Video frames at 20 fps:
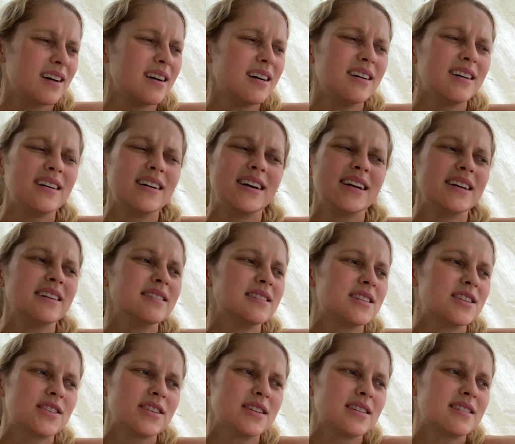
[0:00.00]

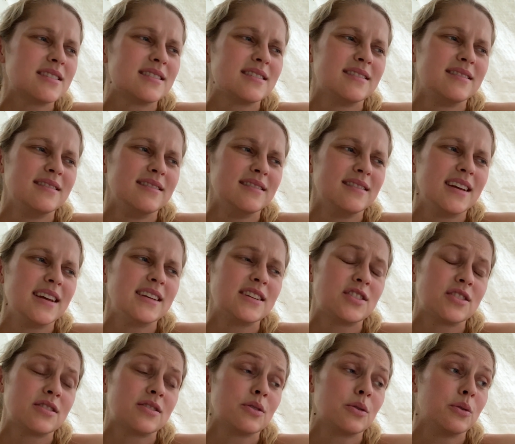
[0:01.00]
it's just
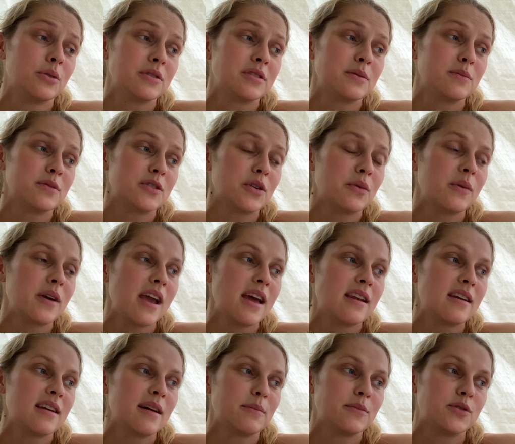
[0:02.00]
awesome. So we
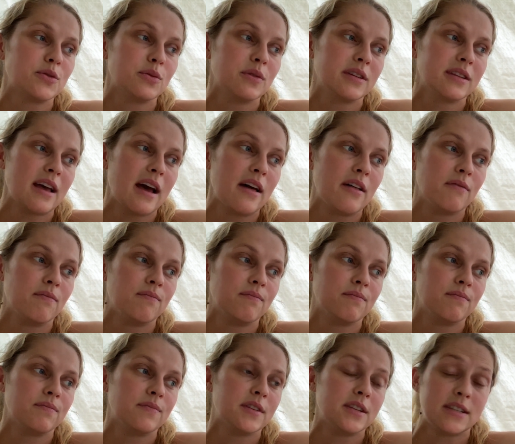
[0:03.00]
ended up doing that
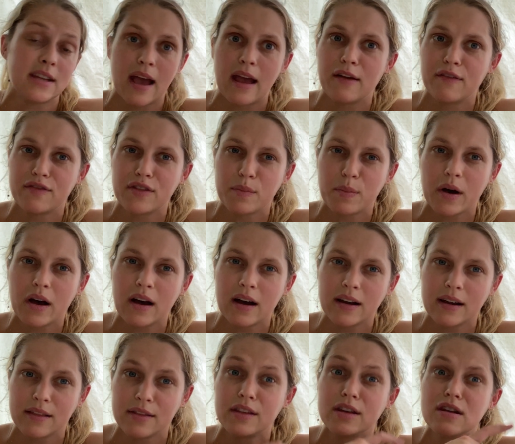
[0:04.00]
the day of the
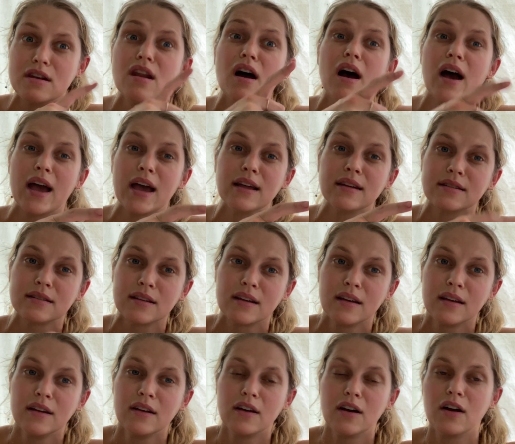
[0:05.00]
party, the night
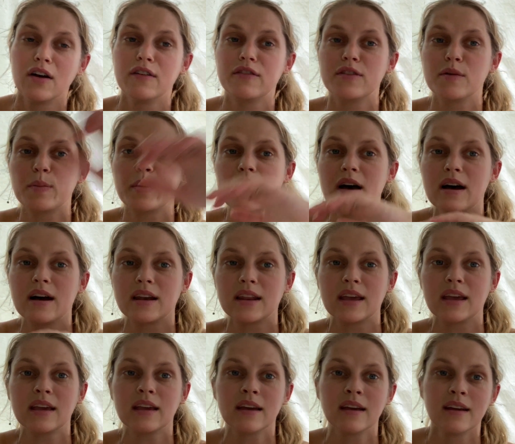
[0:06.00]
of the
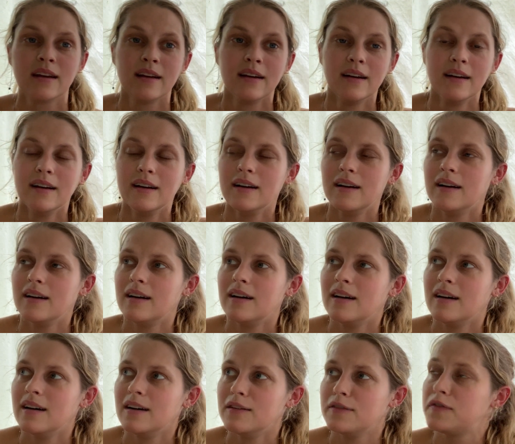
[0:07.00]
party.
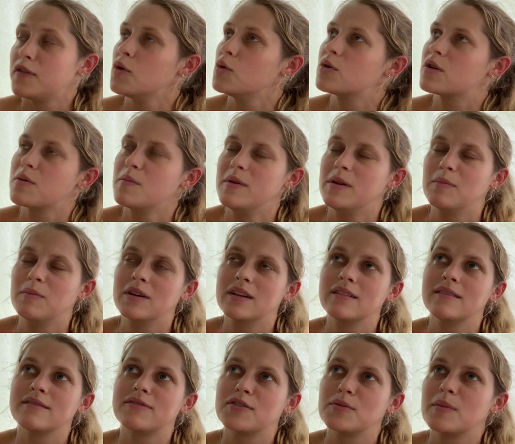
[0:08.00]
Full
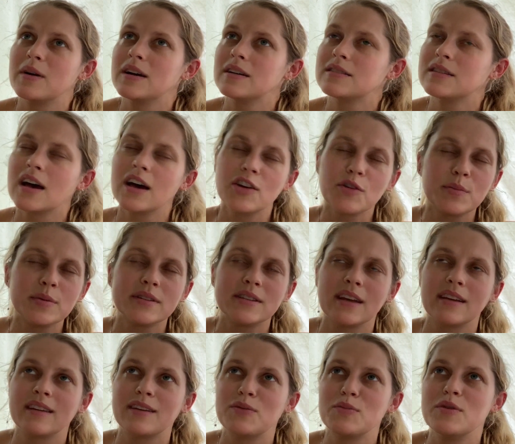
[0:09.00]
commitment from us,
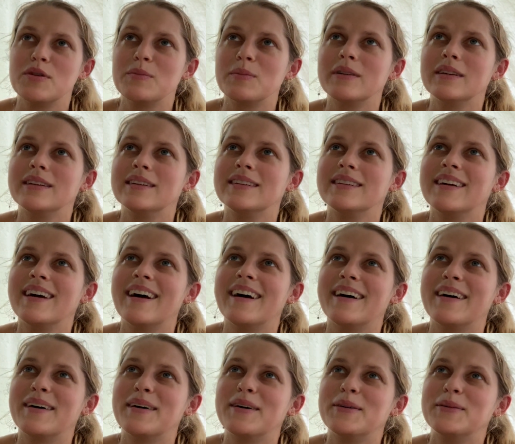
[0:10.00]
100% commitment.
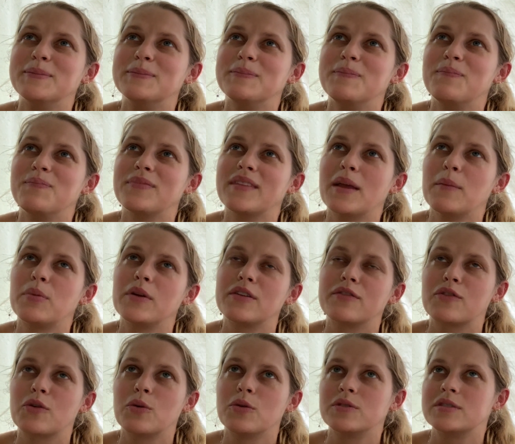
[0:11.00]
But
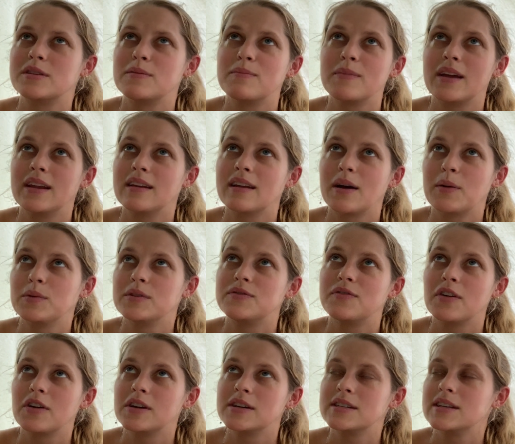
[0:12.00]
of course it meant I was
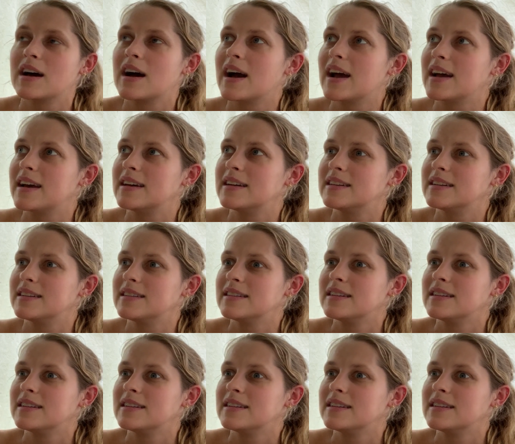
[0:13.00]
very tired